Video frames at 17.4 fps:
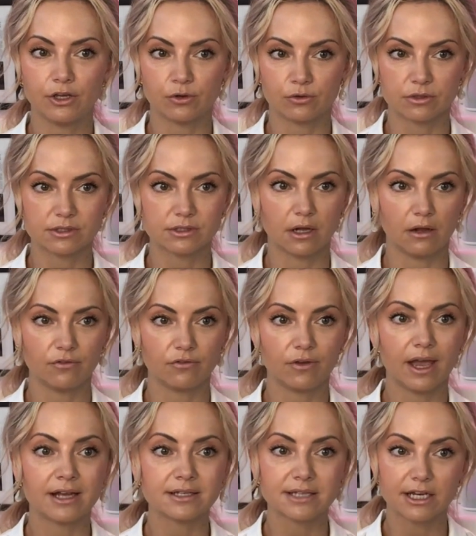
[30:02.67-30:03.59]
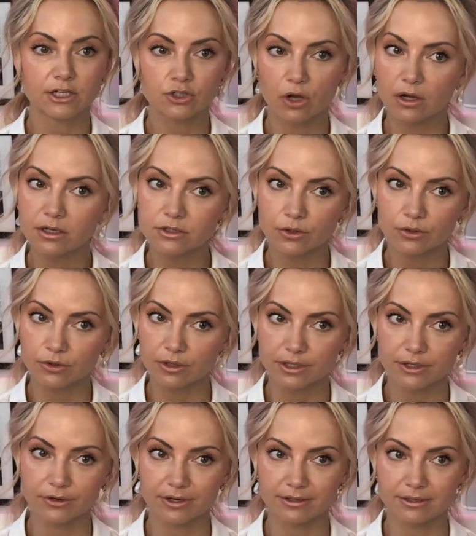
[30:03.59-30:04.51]
yourself. As I talked
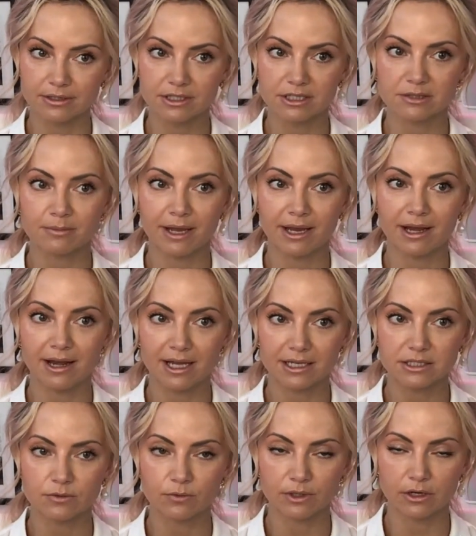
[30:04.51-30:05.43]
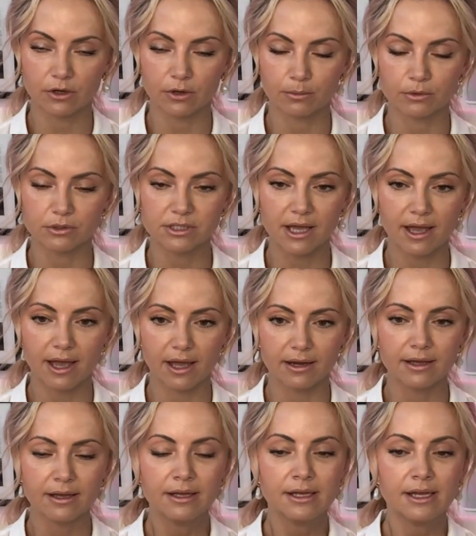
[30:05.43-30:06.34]
earlier, and this is my last one and number
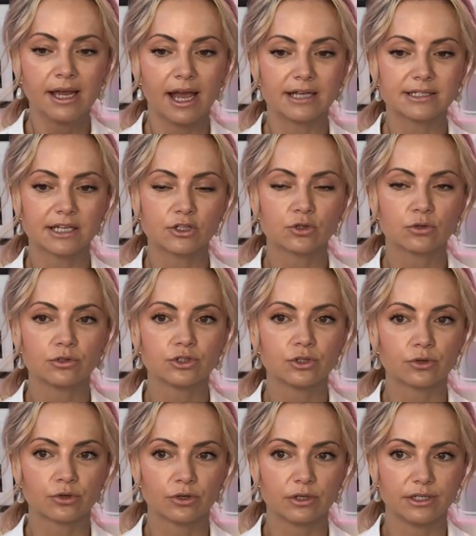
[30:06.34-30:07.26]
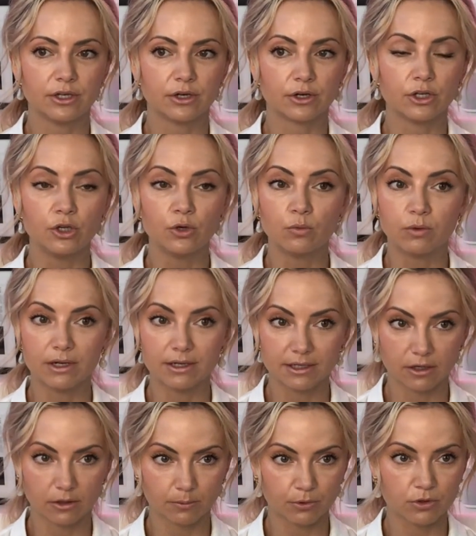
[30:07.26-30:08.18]
ten, as I told you earlier, you will
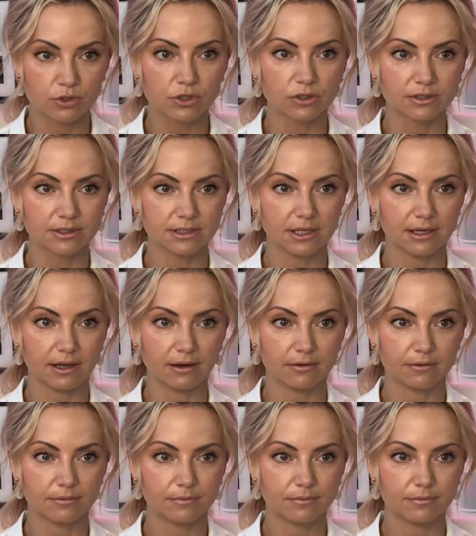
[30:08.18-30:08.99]
hit a personal ceiling.